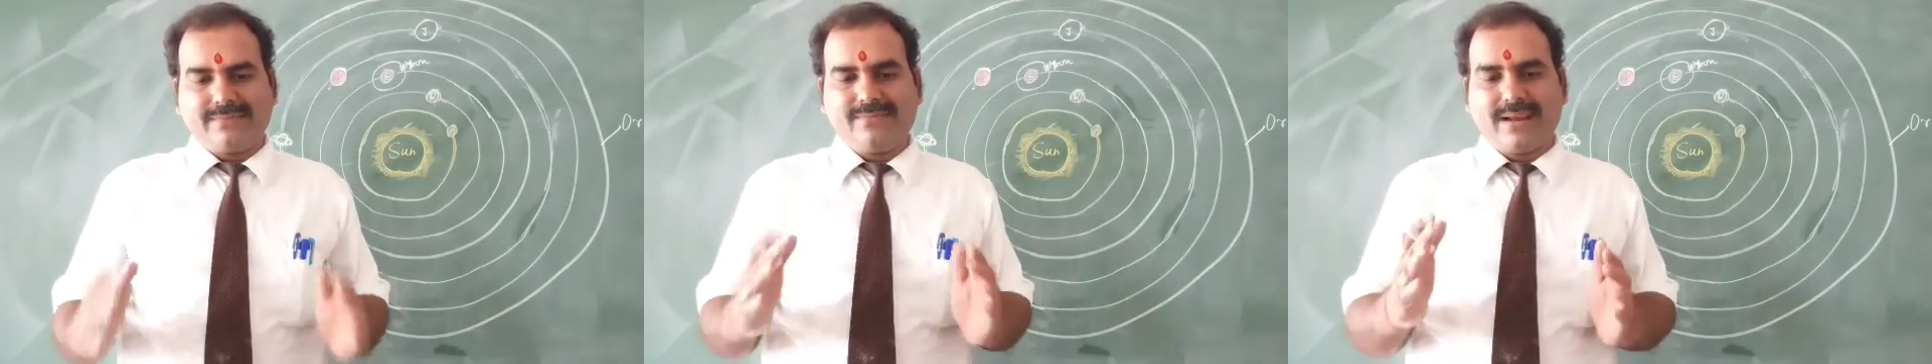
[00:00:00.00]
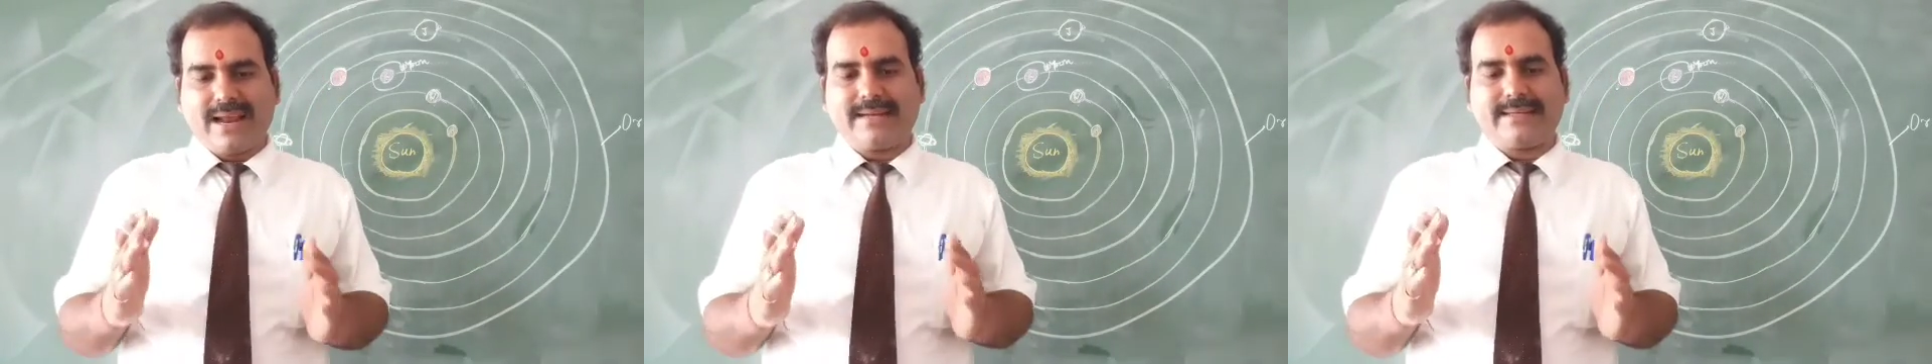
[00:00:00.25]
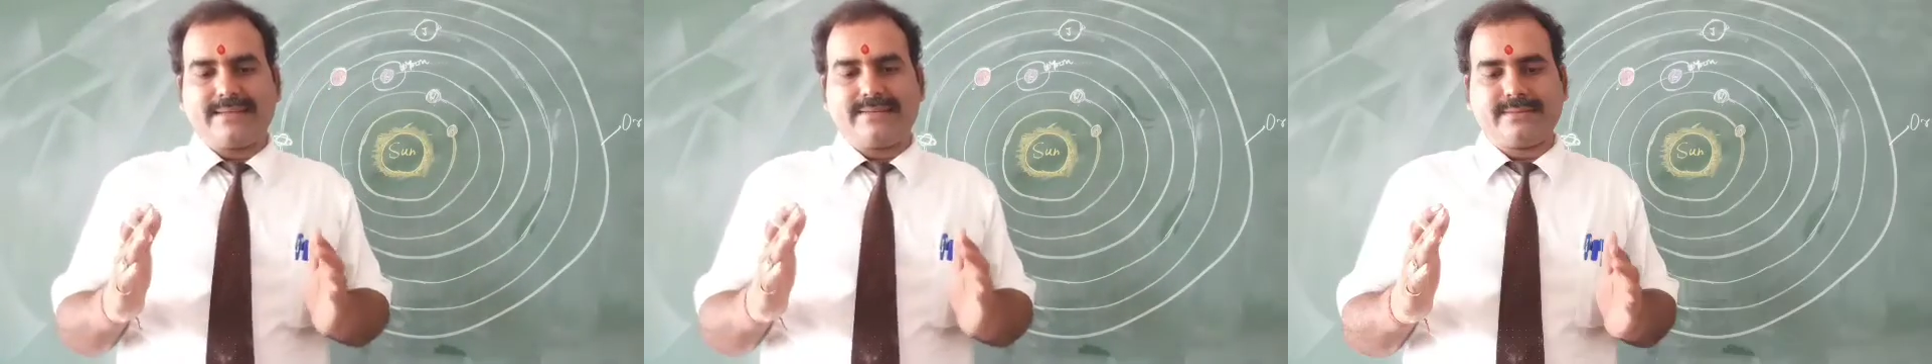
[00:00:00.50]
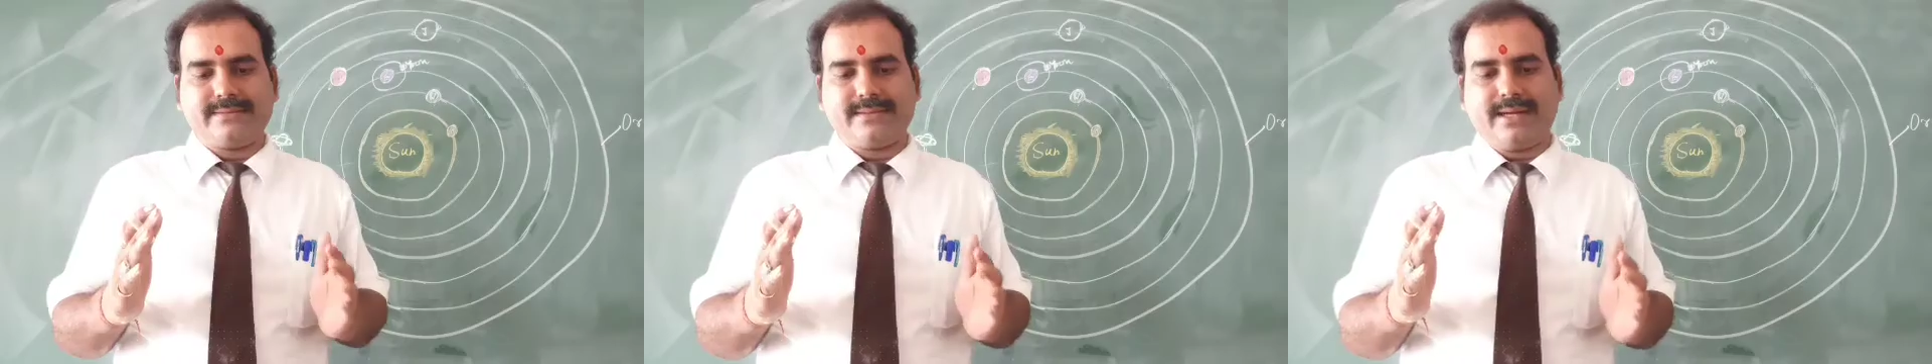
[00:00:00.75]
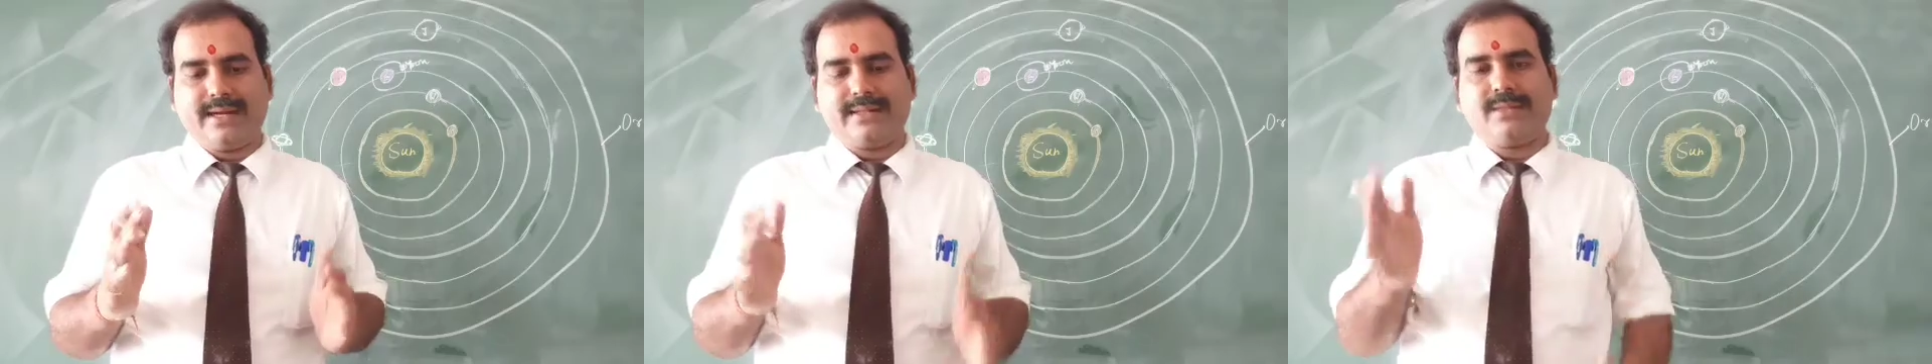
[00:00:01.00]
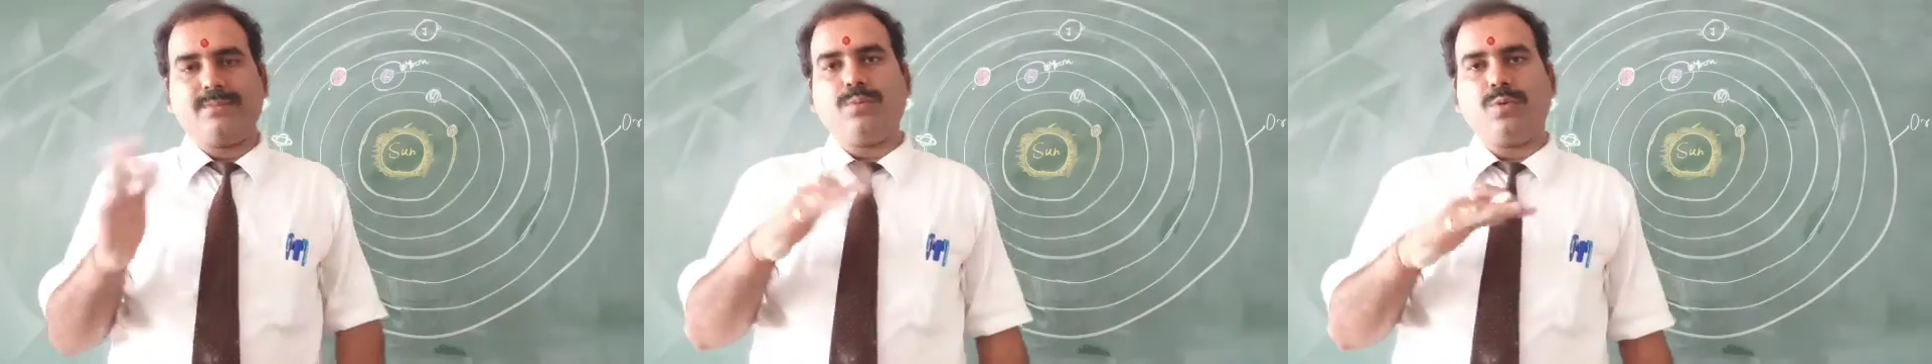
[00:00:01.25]
flattened
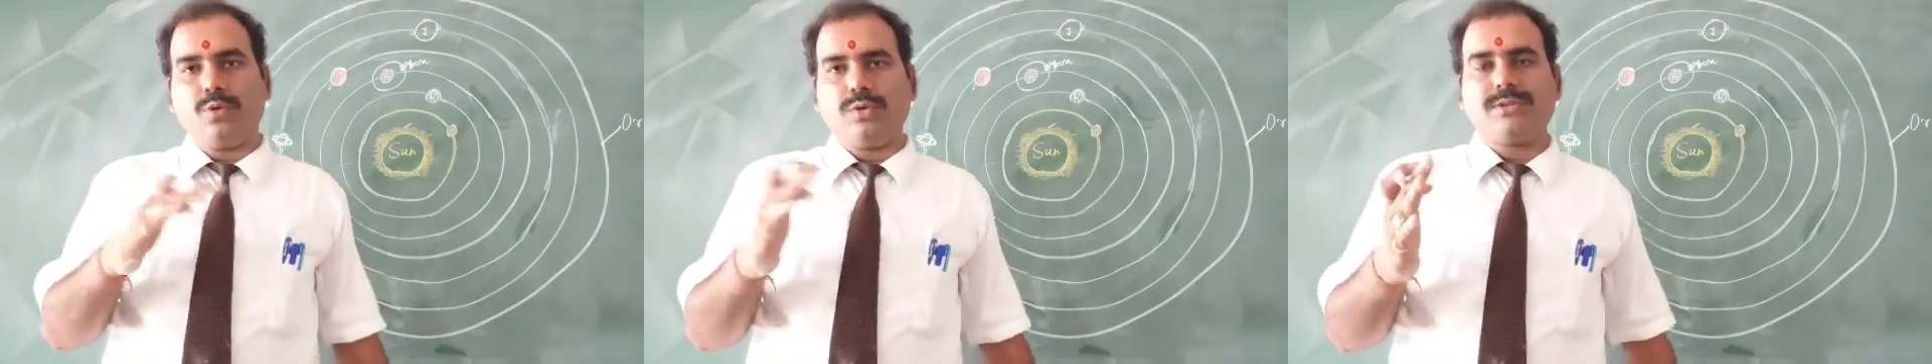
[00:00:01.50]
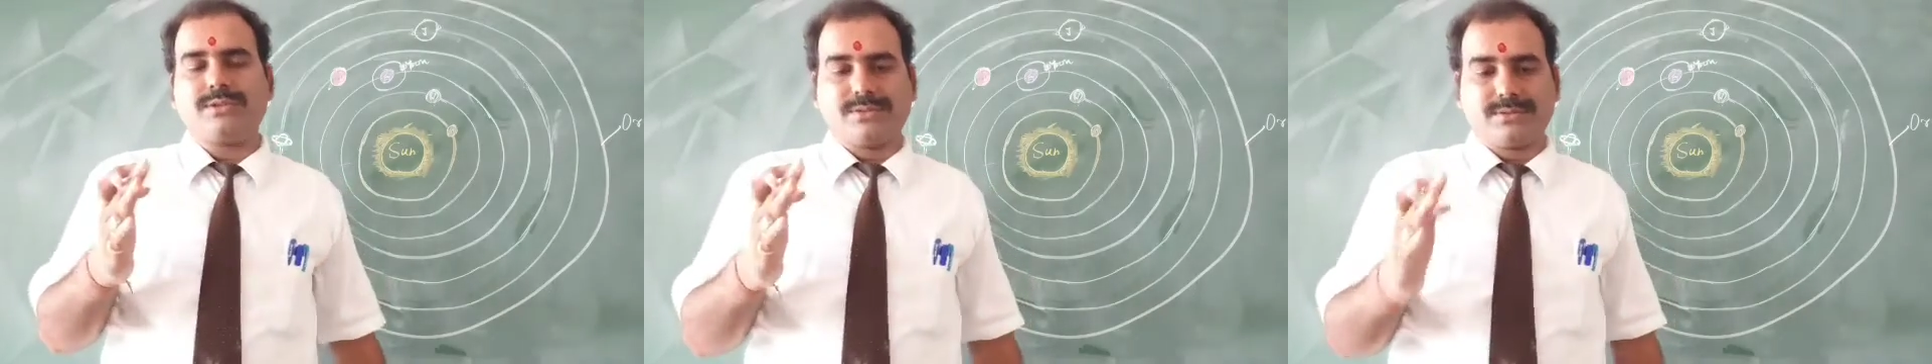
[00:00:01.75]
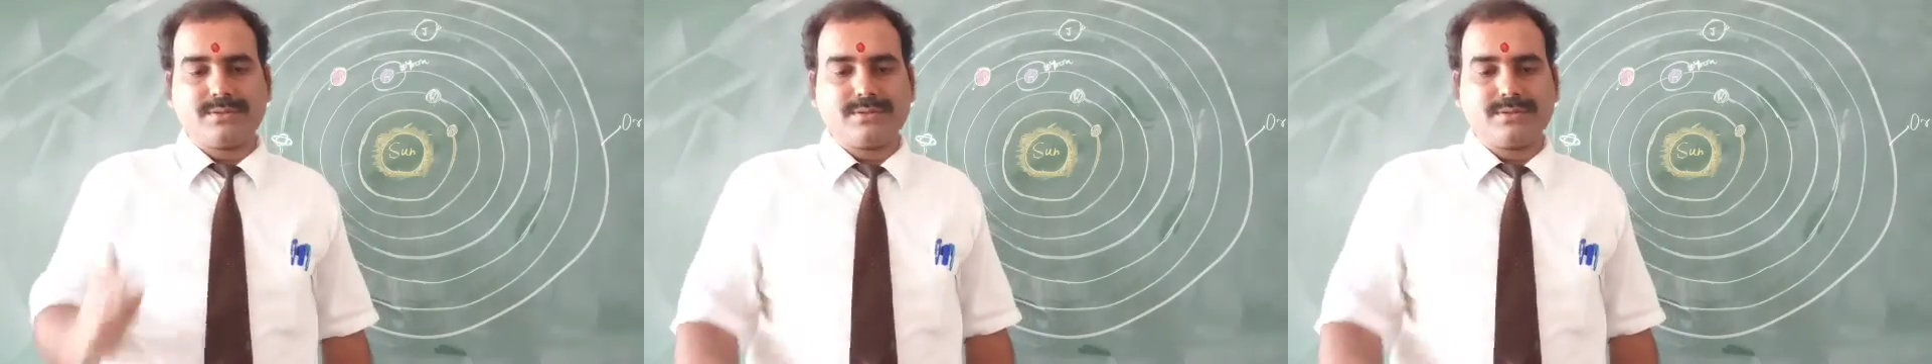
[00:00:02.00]
at the poles.